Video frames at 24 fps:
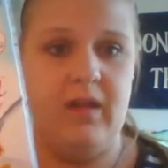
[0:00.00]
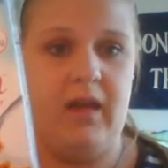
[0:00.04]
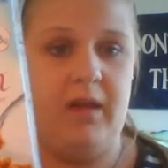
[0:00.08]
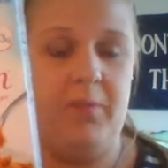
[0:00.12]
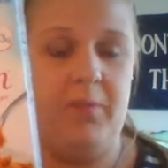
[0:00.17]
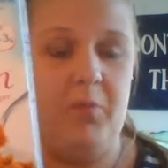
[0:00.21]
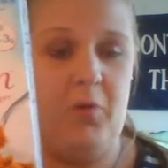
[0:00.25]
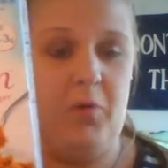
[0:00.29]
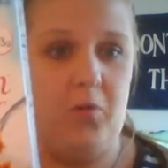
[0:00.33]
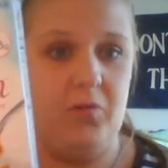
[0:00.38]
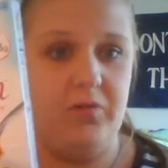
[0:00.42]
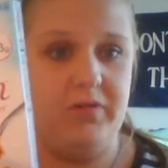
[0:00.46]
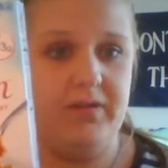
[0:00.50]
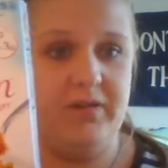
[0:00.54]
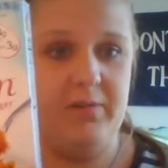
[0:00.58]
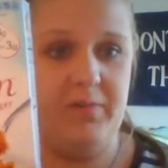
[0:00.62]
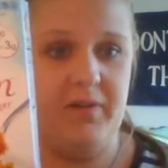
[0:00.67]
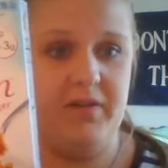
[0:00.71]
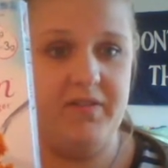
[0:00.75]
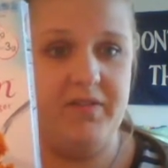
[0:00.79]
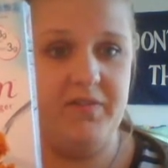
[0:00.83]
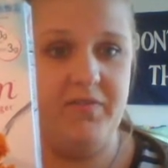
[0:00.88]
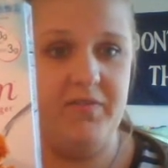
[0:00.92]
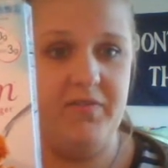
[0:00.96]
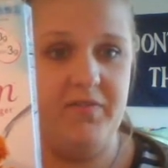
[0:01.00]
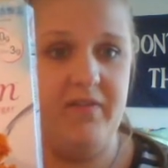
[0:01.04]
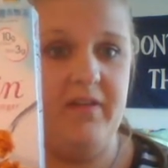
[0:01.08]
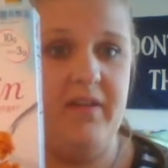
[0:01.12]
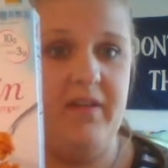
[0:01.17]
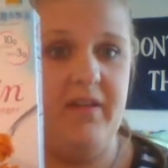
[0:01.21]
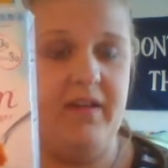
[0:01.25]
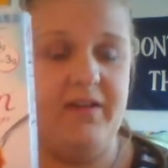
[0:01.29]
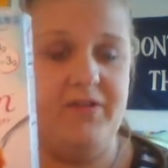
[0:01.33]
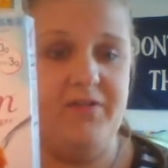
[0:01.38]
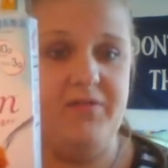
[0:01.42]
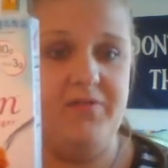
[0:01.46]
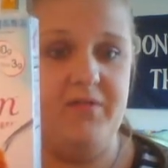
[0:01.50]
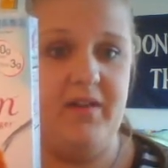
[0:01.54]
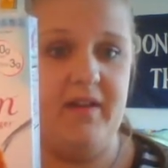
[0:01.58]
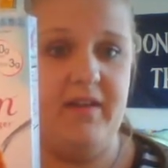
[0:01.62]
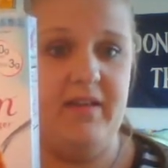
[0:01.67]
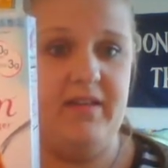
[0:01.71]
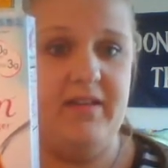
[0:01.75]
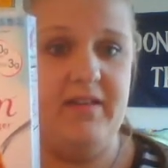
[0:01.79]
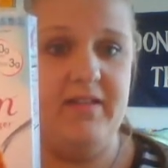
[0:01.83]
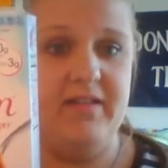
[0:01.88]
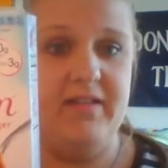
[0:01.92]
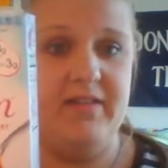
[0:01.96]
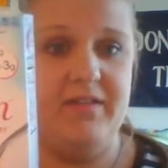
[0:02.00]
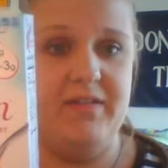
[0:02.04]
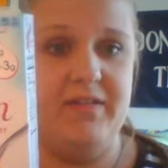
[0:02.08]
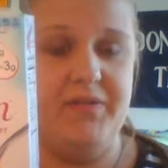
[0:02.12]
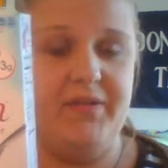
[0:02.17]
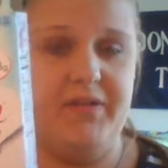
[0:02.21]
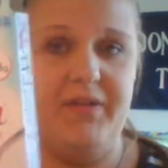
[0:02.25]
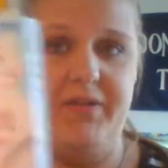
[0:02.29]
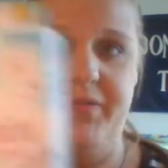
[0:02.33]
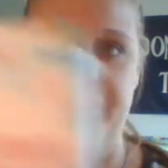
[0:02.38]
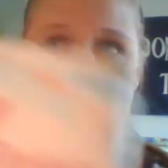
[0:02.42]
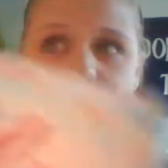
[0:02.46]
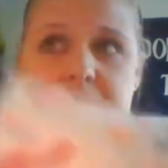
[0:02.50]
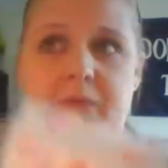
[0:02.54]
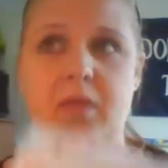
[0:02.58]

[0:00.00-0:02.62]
I'm holding a box of cereal. I do not eat cereal.